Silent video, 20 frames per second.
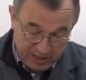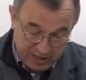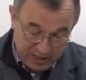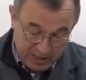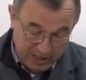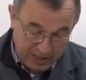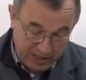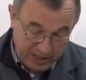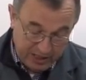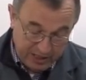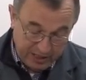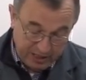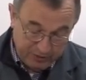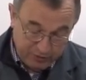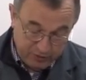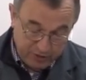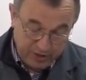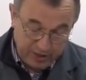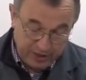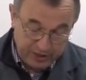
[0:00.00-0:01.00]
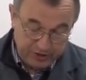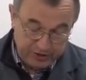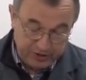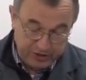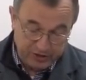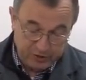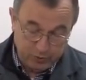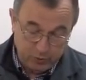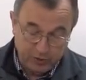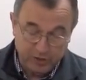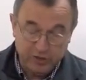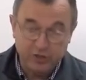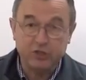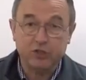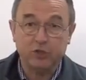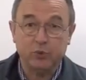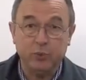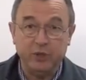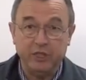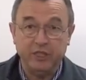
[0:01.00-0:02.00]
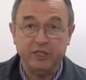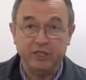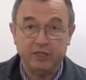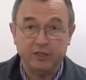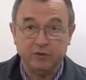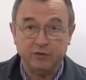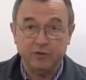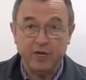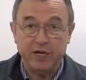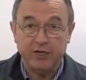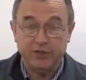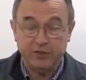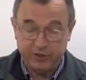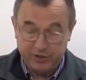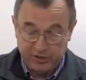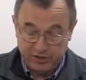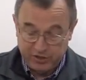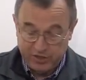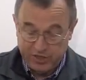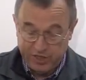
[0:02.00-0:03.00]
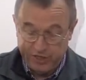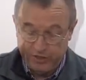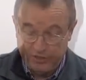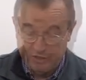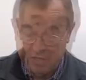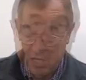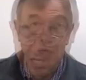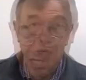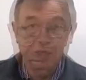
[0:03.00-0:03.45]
uh, and I realized just what a sweet little router this is.